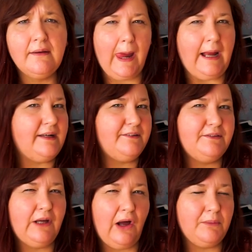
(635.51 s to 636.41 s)

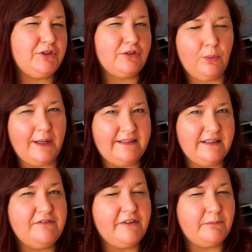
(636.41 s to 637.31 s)
And I'm just
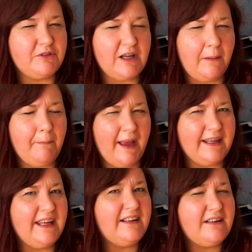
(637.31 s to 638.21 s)
waiting for them to come
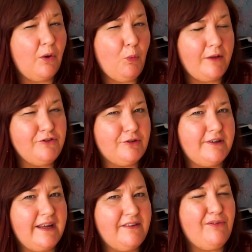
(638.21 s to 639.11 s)
back in and I'm wondering
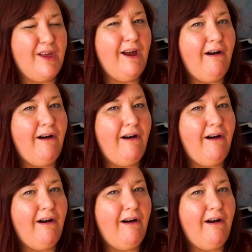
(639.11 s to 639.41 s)
if they